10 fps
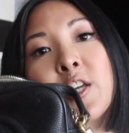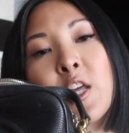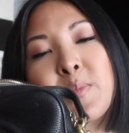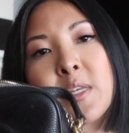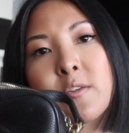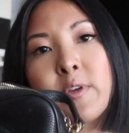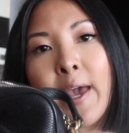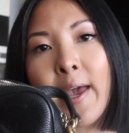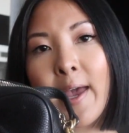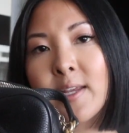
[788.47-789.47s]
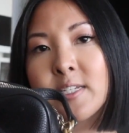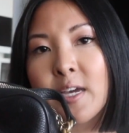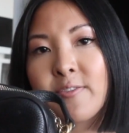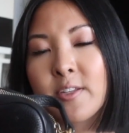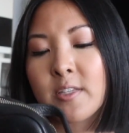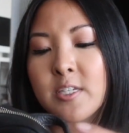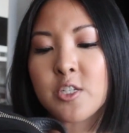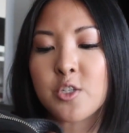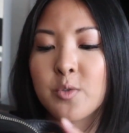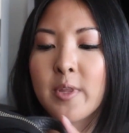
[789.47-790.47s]
And I mean, you can definitely
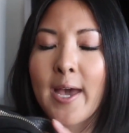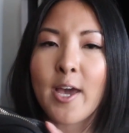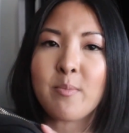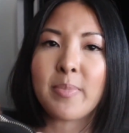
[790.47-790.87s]
do that,